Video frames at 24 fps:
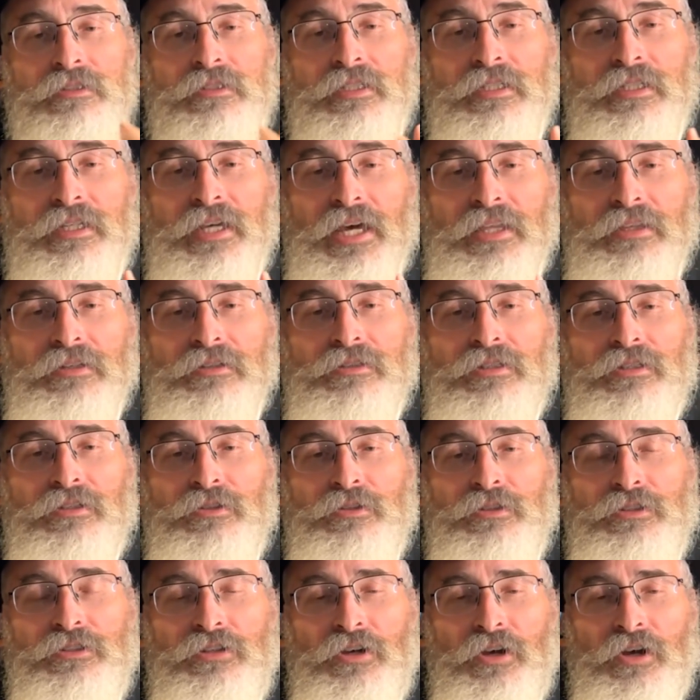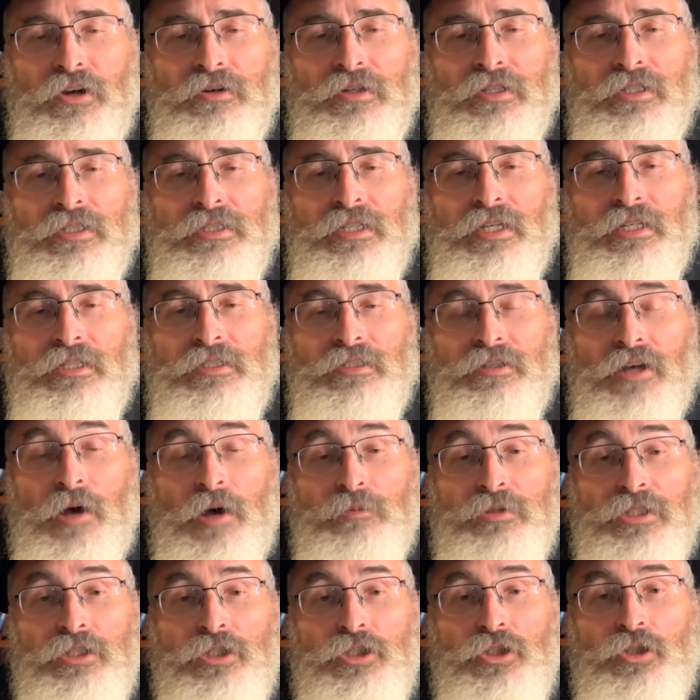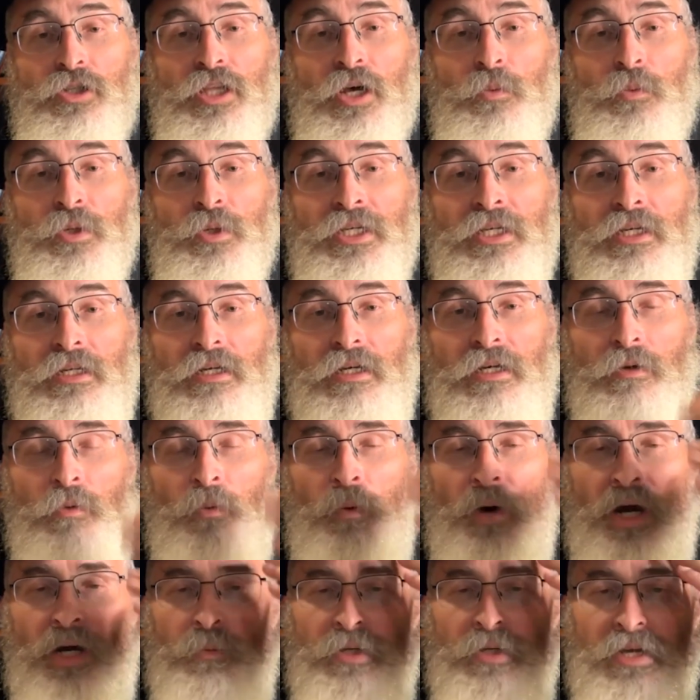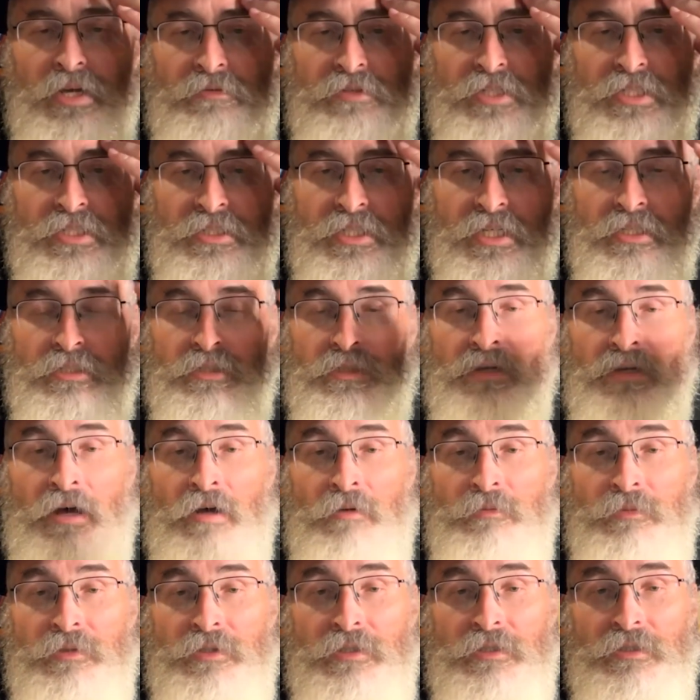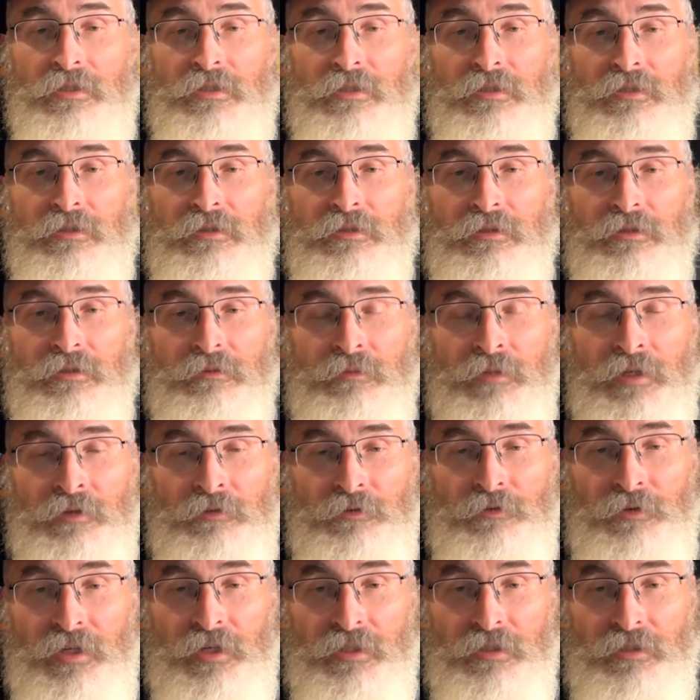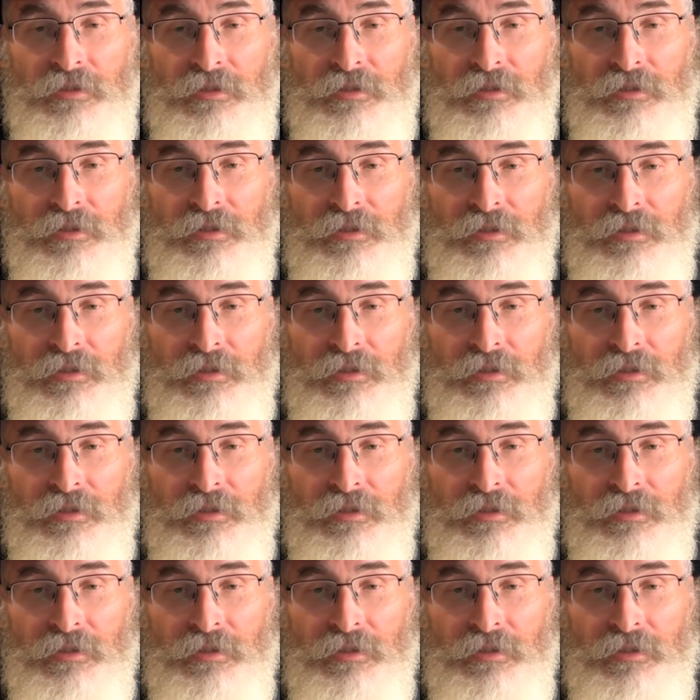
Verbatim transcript: together to learn Torah and say Psalms is so that we get it. Why do we have to say Psalms, my friends?